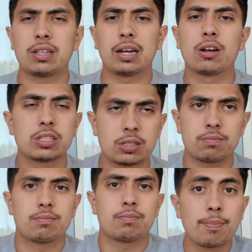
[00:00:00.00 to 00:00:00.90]
I'll just
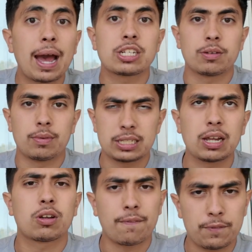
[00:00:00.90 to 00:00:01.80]
match him and
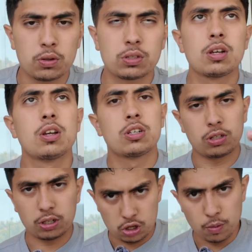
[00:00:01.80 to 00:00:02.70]
sound confused
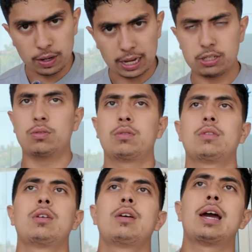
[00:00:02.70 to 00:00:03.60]
so they humanize you.
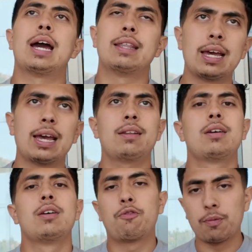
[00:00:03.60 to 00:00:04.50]
And then
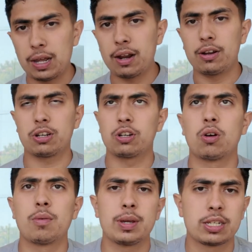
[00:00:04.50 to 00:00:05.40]
from there, you're going to
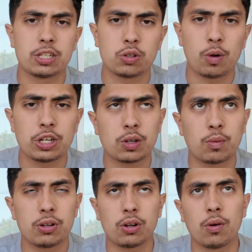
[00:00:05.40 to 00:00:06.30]
go and be in a
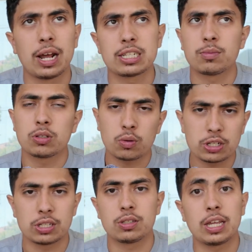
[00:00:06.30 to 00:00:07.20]
situation where you go and ask them these
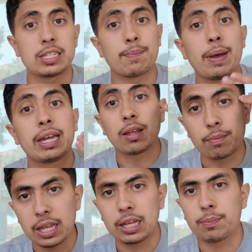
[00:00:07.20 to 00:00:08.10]
questions, things that
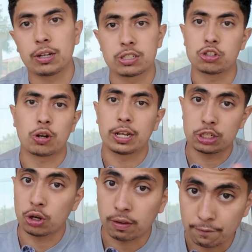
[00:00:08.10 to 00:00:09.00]
them think, because they're trying to
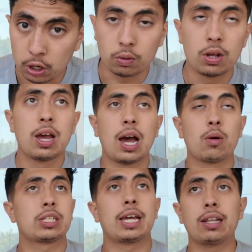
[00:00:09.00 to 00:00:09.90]
get you off the phone. I
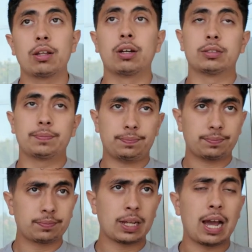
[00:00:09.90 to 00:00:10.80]
would say, hey, look,
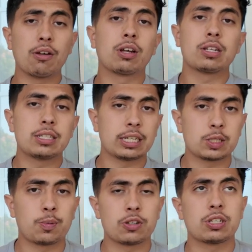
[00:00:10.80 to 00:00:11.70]
how long did it take
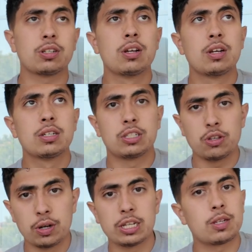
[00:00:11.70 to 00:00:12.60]
this person's
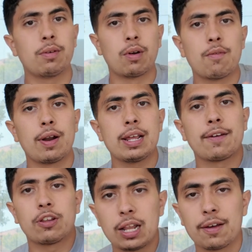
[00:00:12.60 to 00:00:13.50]
unit to be rent ready
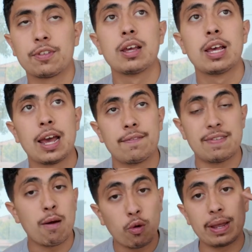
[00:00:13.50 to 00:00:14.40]
after they left? If
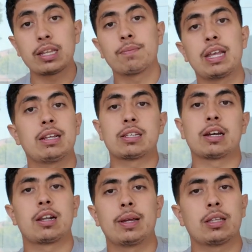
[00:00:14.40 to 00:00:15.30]
that will make them think, it's
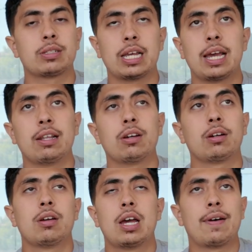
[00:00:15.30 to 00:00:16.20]
not going to make them say, hey,
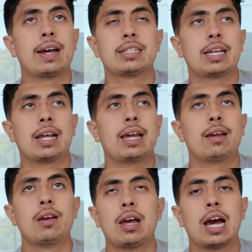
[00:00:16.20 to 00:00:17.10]
look, if I said,
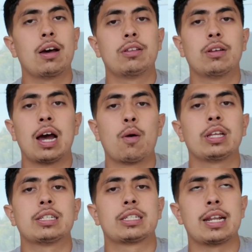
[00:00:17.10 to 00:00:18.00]
hey, how
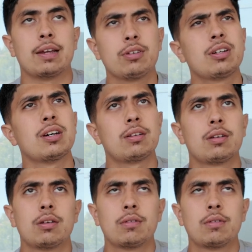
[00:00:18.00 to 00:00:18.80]
are they as a tenant? Good.